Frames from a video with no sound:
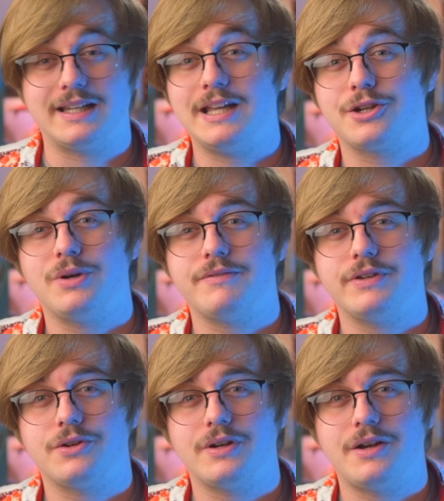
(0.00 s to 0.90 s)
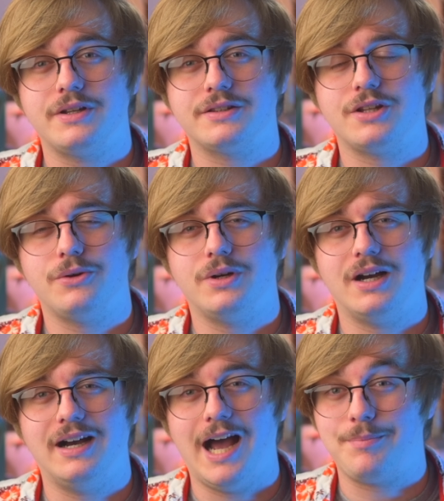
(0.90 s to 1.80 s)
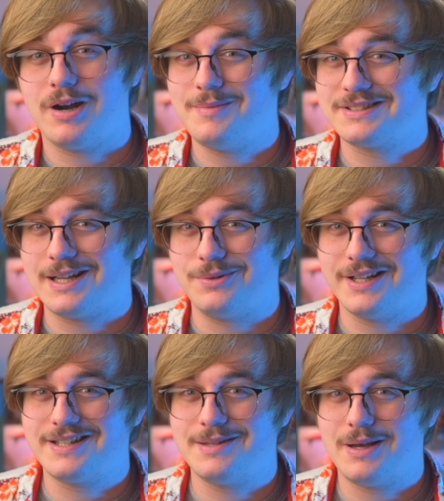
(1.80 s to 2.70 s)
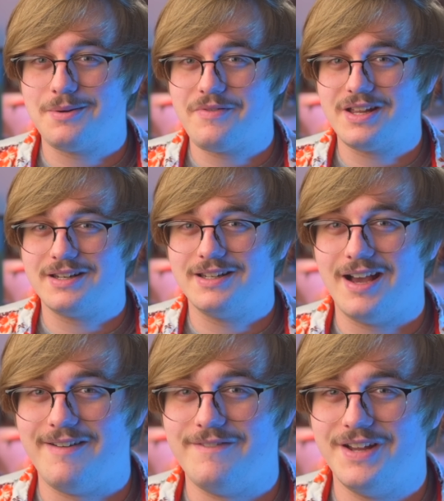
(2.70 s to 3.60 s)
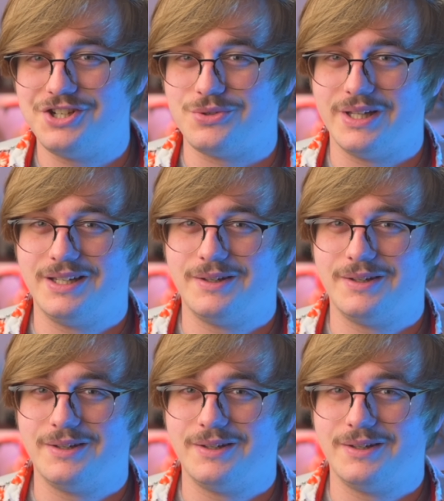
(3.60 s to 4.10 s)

can't quite figure it out yet though. I promise I will get to the bottom of it eventually.